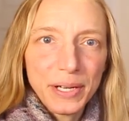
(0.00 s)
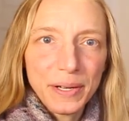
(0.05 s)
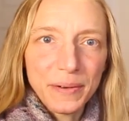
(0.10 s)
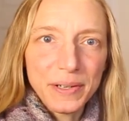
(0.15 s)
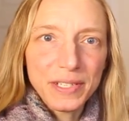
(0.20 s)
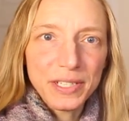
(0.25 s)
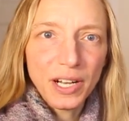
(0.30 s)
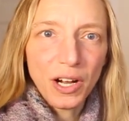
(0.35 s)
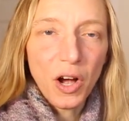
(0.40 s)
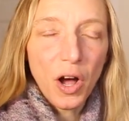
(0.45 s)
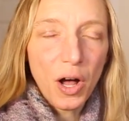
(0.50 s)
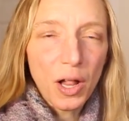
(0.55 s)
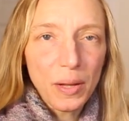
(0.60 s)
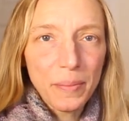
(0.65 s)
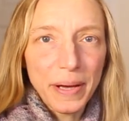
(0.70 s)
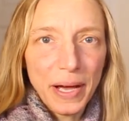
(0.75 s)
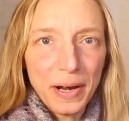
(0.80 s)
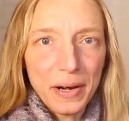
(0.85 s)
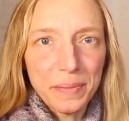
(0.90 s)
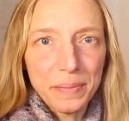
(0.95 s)
I'm going to talk all
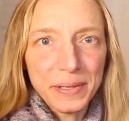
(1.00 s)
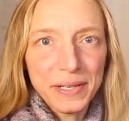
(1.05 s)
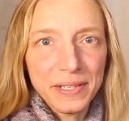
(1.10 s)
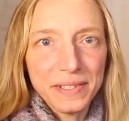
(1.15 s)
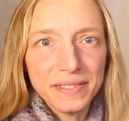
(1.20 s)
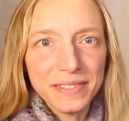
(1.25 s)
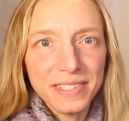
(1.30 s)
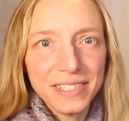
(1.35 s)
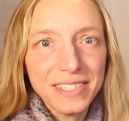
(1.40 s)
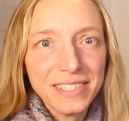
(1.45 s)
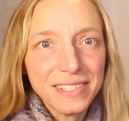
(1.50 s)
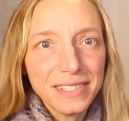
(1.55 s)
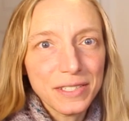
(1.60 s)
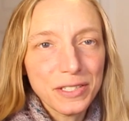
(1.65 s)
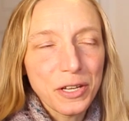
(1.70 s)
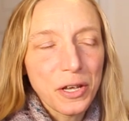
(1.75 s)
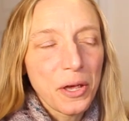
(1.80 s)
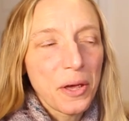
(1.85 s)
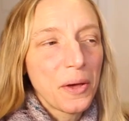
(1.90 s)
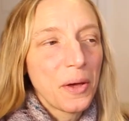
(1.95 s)
about it because
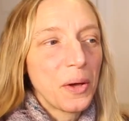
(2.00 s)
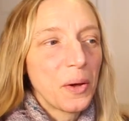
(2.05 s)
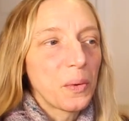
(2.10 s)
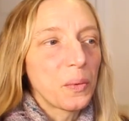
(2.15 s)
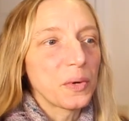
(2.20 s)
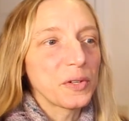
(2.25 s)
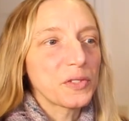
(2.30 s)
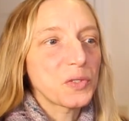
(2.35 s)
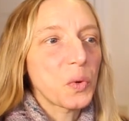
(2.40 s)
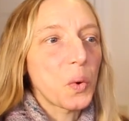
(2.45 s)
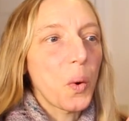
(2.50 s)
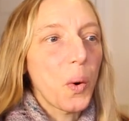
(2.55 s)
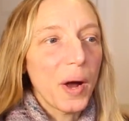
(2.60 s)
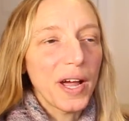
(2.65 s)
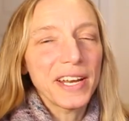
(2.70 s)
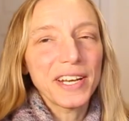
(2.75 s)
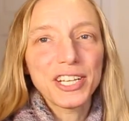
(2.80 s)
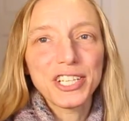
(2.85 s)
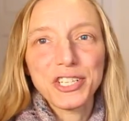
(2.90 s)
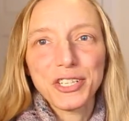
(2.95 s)
this was
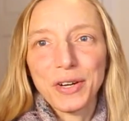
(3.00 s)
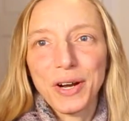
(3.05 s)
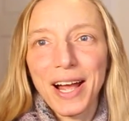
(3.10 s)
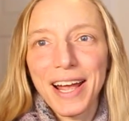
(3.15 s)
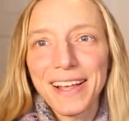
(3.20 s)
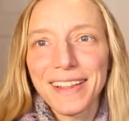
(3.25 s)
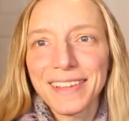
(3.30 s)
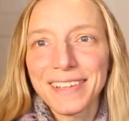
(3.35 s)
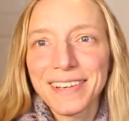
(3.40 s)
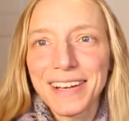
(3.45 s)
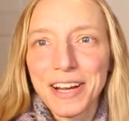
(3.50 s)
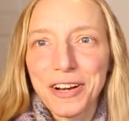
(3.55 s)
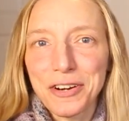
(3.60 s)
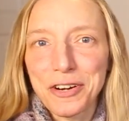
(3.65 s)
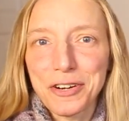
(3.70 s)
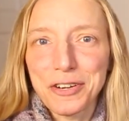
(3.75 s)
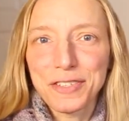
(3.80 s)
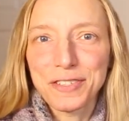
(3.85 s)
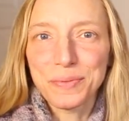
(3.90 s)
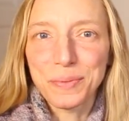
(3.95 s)
quite a trial and
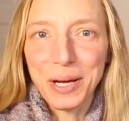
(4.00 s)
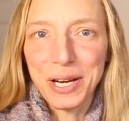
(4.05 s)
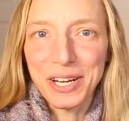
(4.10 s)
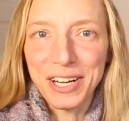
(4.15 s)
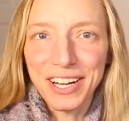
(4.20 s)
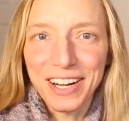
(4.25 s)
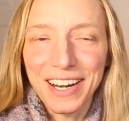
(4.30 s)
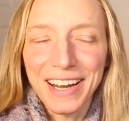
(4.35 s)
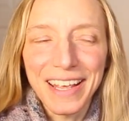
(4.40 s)
error sweater.